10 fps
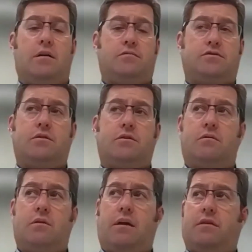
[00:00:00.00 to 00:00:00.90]

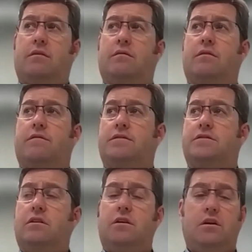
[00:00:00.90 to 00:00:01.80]
So at the
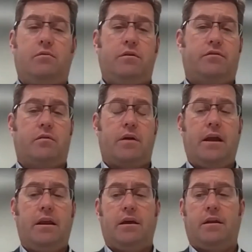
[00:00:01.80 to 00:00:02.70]
facility we've
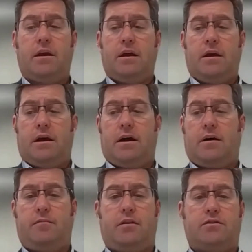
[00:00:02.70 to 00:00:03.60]
created,
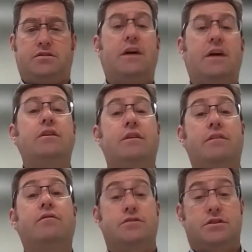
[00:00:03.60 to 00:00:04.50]
there are 7
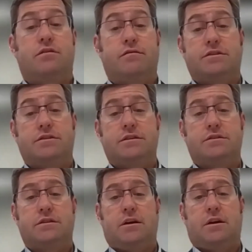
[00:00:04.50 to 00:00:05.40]
different
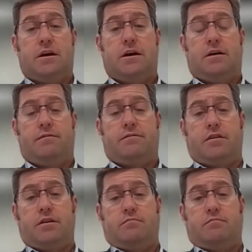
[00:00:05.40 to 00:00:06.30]
services,
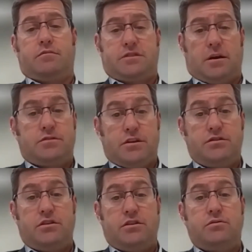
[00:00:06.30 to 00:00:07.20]
from
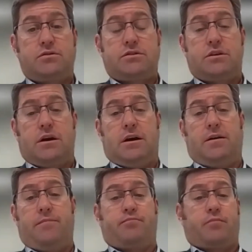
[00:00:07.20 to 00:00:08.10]
substance use,
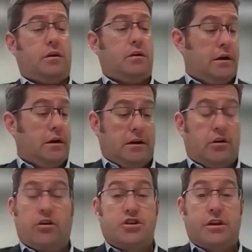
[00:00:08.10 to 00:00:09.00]

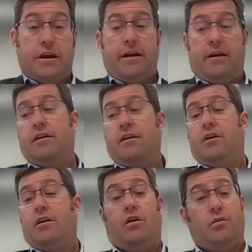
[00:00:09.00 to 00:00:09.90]
urgent care,
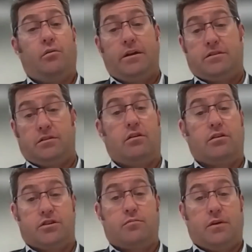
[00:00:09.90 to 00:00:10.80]
all the way to
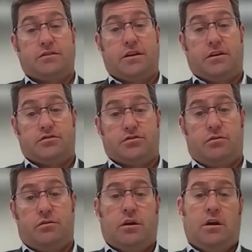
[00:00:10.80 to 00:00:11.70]
long-term residential,